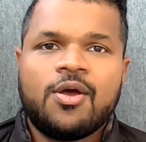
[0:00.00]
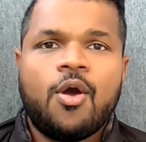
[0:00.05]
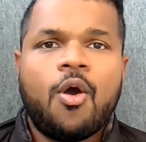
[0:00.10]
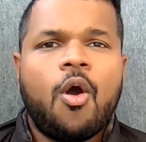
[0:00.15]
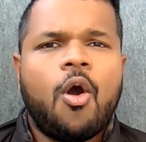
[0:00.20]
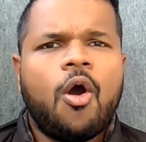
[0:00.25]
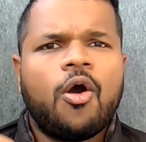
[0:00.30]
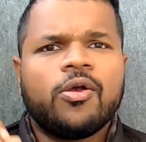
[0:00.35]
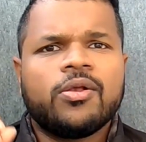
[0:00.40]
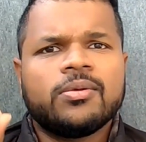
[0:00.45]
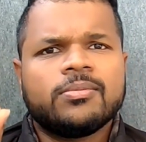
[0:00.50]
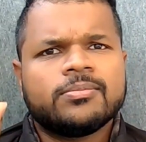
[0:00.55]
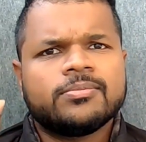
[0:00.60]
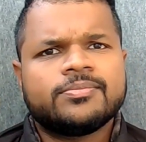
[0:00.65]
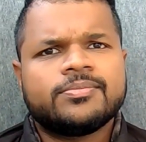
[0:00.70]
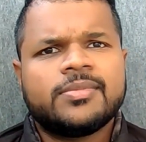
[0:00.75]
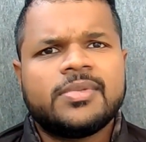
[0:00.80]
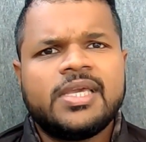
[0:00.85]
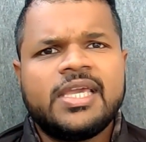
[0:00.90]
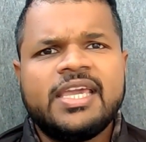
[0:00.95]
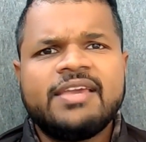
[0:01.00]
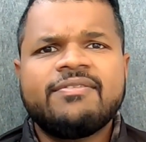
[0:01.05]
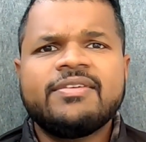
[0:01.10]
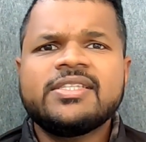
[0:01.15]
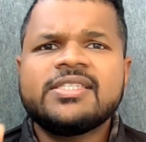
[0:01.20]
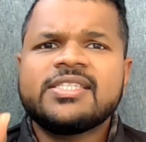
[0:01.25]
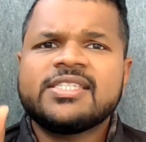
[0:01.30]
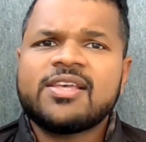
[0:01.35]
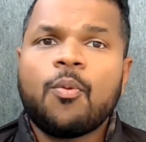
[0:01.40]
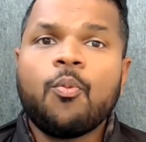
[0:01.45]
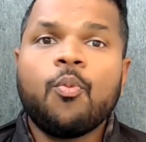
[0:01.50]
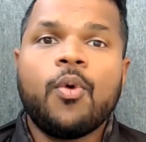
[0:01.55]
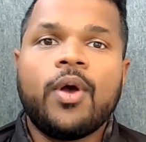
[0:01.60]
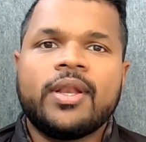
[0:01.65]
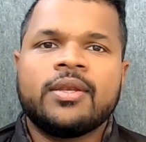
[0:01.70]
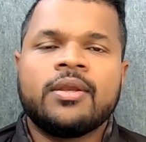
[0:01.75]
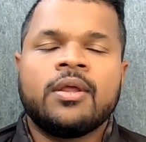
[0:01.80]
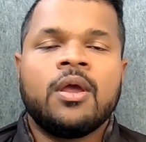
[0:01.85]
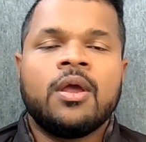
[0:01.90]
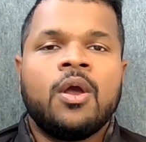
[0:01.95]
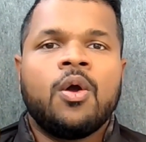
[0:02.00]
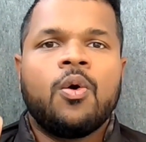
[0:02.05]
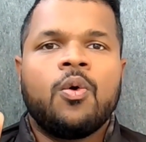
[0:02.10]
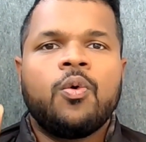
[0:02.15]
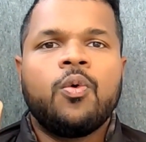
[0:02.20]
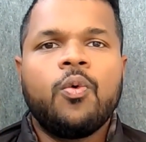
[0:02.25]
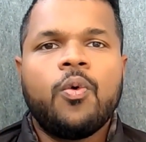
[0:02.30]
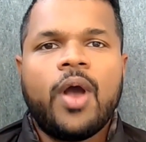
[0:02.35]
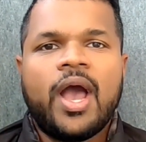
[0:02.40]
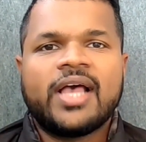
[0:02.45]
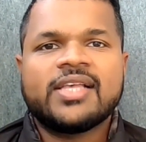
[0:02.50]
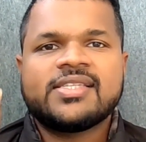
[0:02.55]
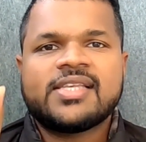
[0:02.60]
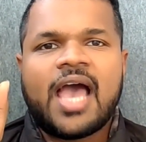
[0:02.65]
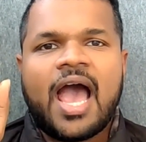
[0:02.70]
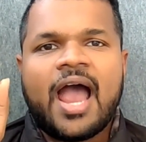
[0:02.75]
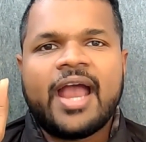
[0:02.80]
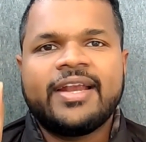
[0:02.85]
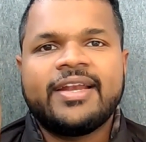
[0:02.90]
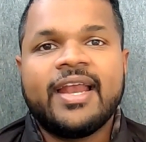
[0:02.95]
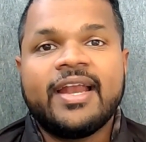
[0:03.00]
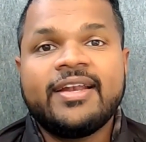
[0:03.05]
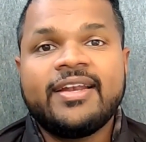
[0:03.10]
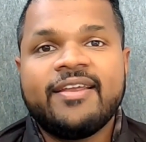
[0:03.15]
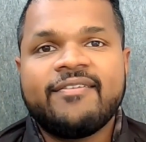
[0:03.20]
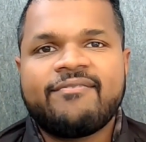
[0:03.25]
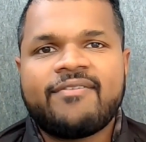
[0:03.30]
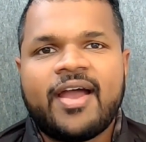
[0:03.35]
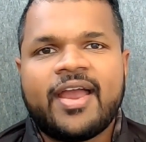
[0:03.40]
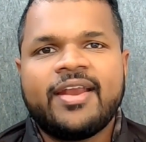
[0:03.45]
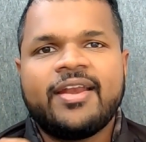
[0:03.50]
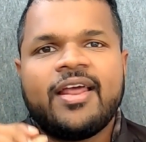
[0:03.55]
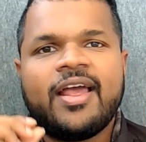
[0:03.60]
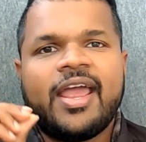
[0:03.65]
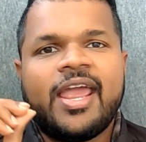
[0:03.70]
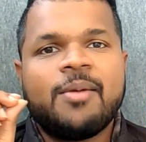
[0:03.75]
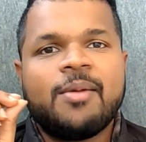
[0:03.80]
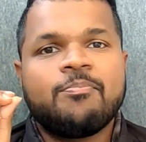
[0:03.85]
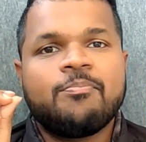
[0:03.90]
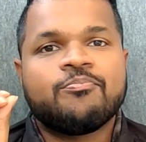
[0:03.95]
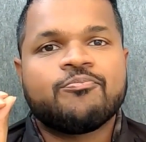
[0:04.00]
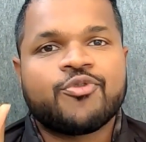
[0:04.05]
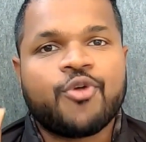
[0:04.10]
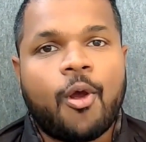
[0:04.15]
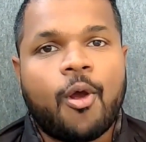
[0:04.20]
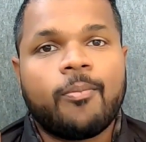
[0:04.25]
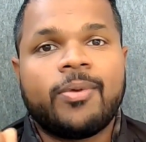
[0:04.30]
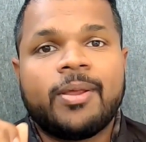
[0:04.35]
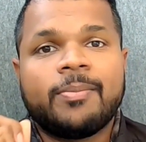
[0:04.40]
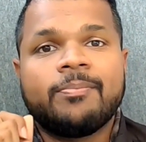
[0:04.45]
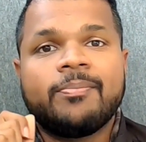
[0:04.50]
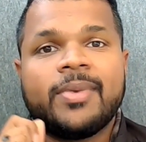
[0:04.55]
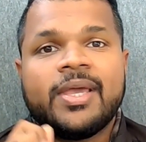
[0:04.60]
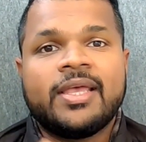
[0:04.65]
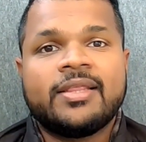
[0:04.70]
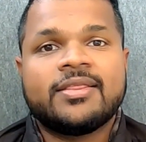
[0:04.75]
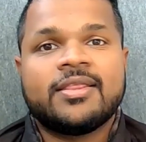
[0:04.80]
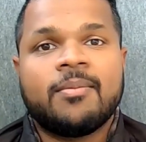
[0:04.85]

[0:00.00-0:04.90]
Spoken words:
or even someone who has identified a problem in the